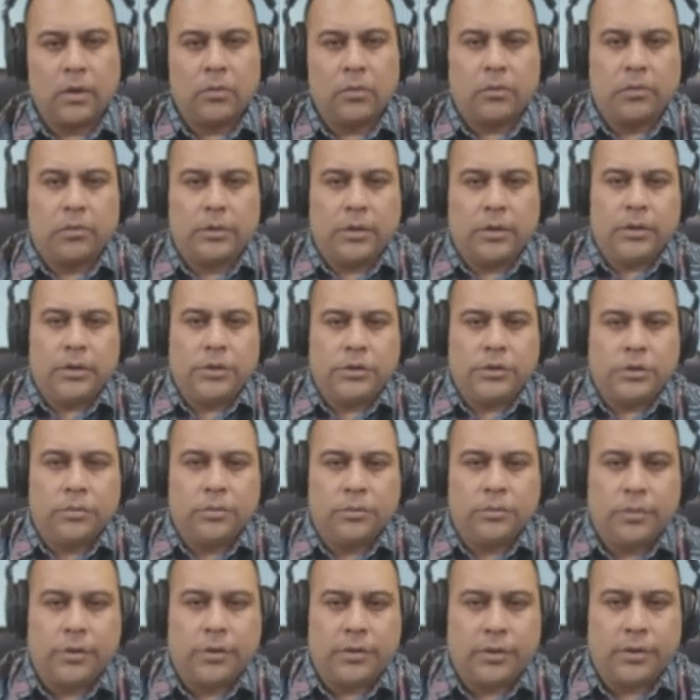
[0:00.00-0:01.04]
Now, the
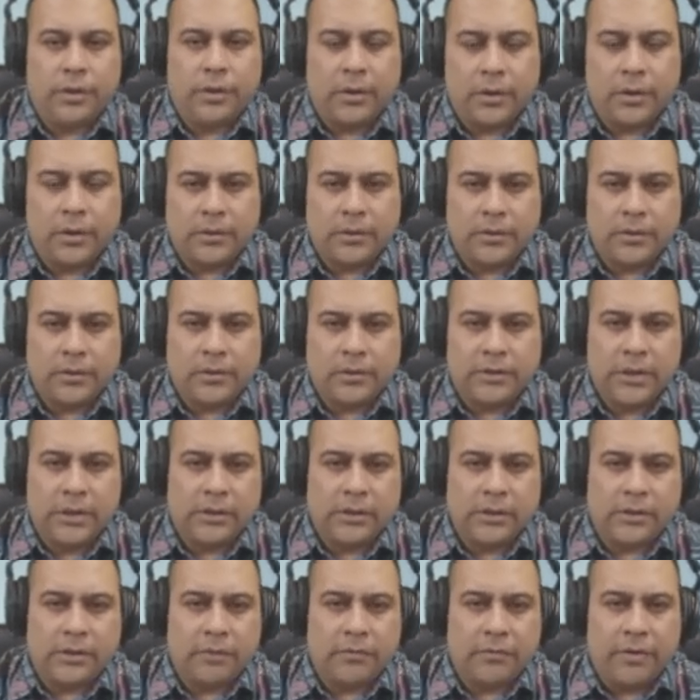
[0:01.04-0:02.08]
issue with the
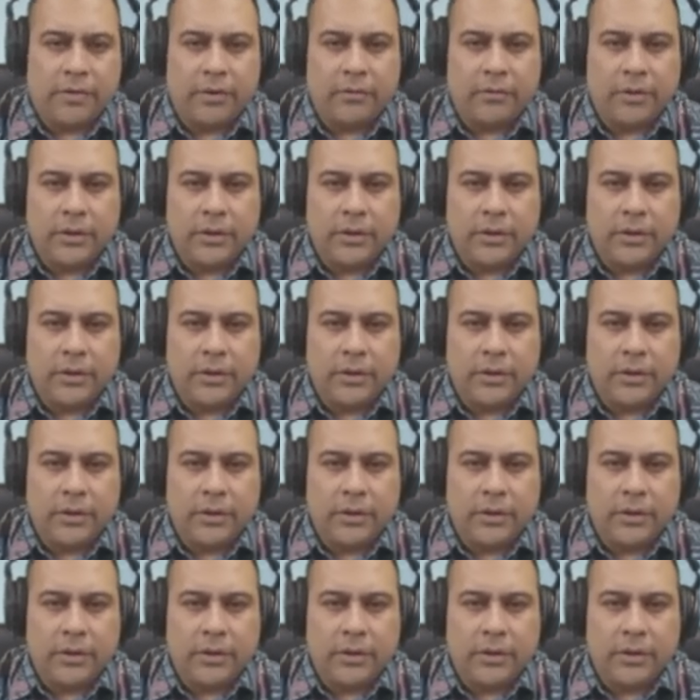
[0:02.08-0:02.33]
Delta